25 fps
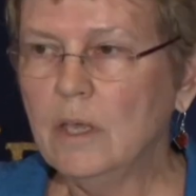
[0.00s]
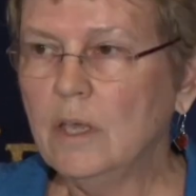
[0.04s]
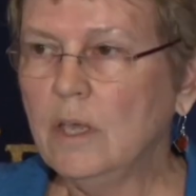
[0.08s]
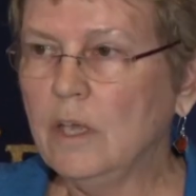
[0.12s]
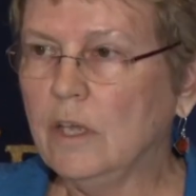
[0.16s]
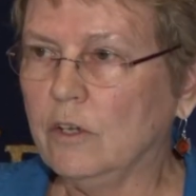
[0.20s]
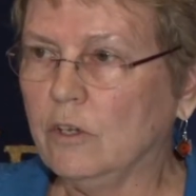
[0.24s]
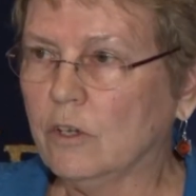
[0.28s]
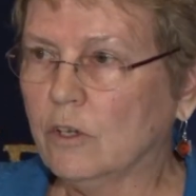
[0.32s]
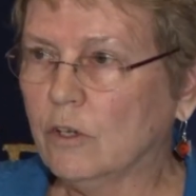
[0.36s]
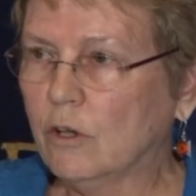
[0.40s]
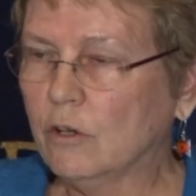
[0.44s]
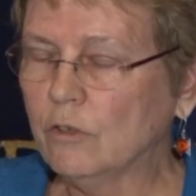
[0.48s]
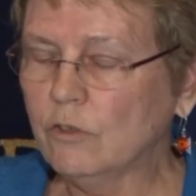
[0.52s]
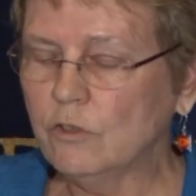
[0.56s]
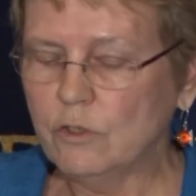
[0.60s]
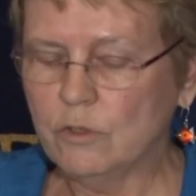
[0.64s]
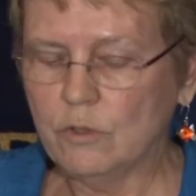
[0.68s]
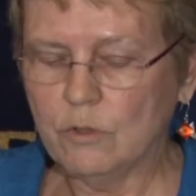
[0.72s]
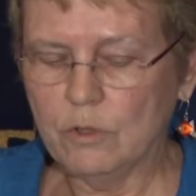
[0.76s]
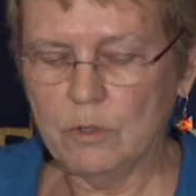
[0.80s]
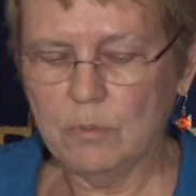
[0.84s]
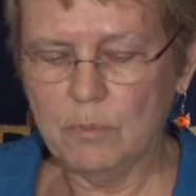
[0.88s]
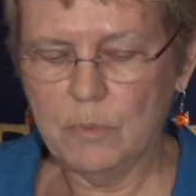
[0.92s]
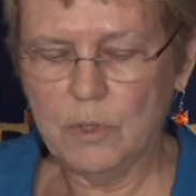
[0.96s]
in
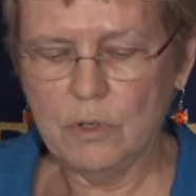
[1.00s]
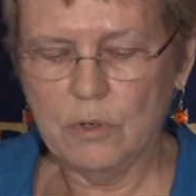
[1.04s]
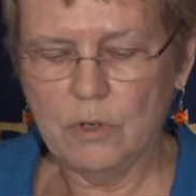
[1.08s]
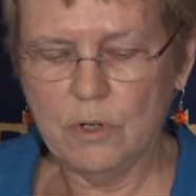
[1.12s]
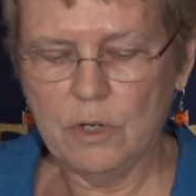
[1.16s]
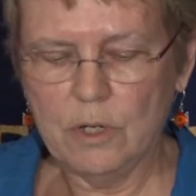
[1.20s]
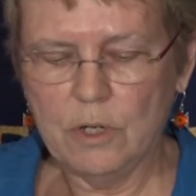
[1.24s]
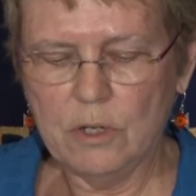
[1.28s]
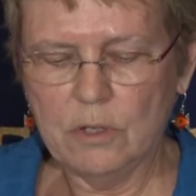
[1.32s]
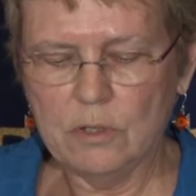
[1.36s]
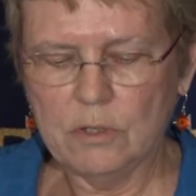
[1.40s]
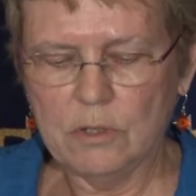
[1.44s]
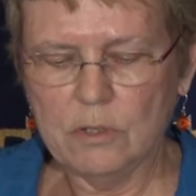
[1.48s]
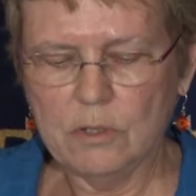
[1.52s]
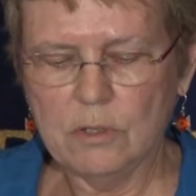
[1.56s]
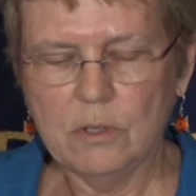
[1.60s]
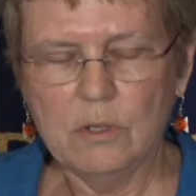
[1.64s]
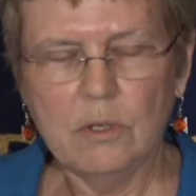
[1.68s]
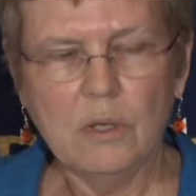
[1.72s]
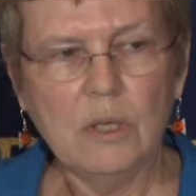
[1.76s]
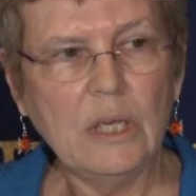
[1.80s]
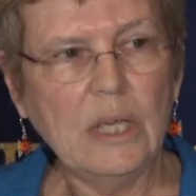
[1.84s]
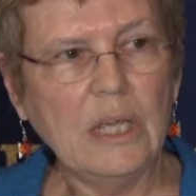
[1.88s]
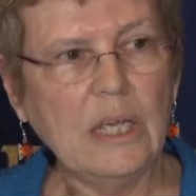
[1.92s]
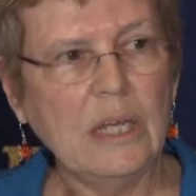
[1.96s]
coastal communities,
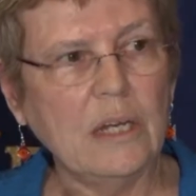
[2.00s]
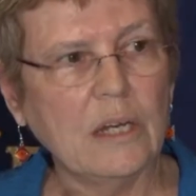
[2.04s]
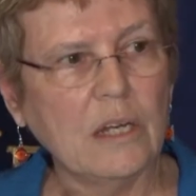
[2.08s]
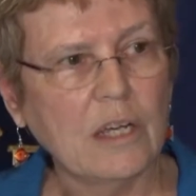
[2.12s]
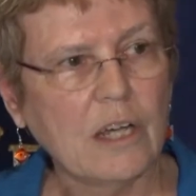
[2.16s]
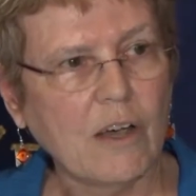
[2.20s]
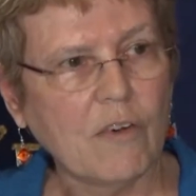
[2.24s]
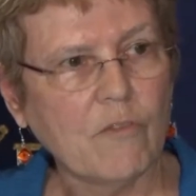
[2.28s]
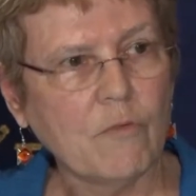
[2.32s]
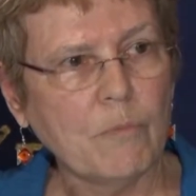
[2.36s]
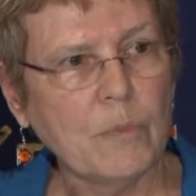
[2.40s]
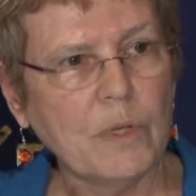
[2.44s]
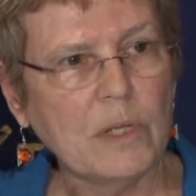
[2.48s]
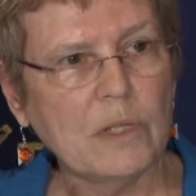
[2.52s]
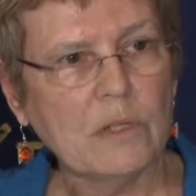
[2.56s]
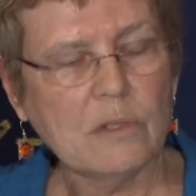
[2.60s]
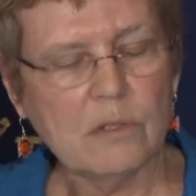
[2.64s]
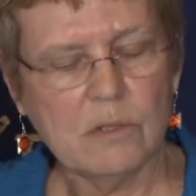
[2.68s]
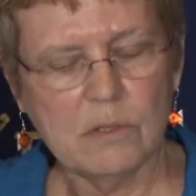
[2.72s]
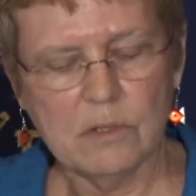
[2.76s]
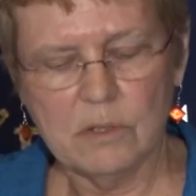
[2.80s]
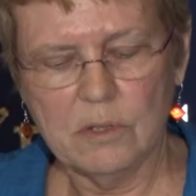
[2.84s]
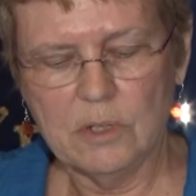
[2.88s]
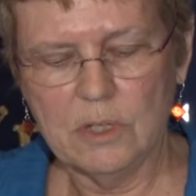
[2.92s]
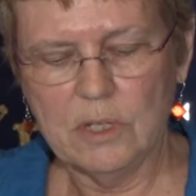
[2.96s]
in
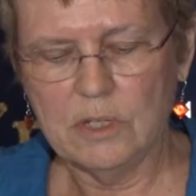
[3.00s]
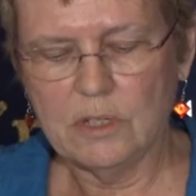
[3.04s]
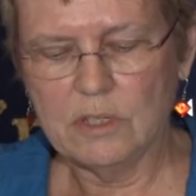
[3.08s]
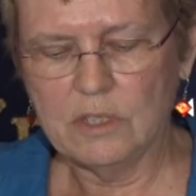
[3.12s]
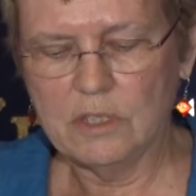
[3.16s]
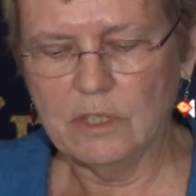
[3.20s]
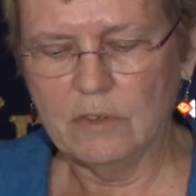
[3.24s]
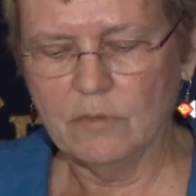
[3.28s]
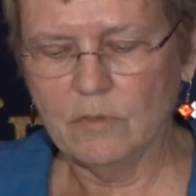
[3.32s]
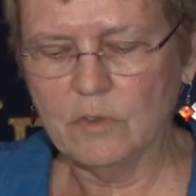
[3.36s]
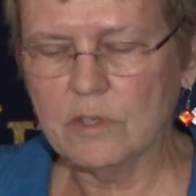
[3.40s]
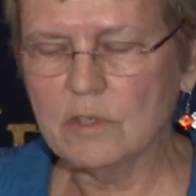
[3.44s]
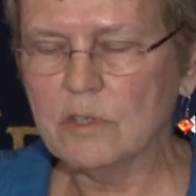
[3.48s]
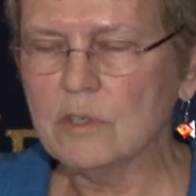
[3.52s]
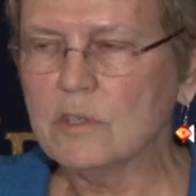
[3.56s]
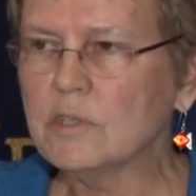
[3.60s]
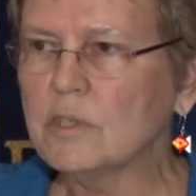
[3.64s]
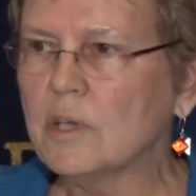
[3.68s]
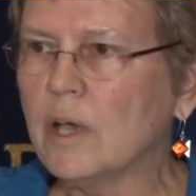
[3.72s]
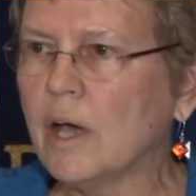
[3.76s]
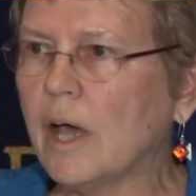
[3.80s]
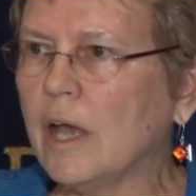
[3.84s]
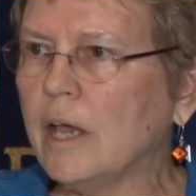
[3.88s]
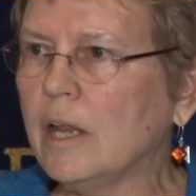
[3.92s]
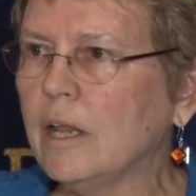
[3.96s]
governments, in civil
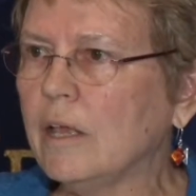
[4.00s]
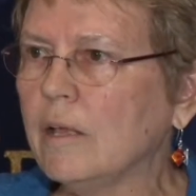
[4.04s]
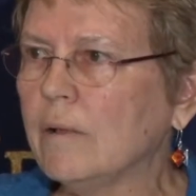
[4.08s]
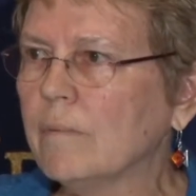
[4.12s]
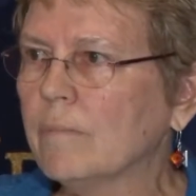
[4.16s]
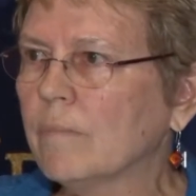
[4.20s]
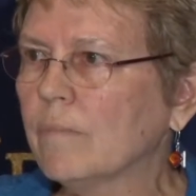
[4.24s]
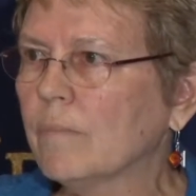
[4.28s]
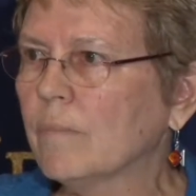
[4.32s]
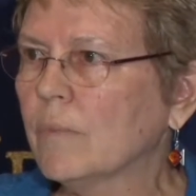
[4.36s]
society,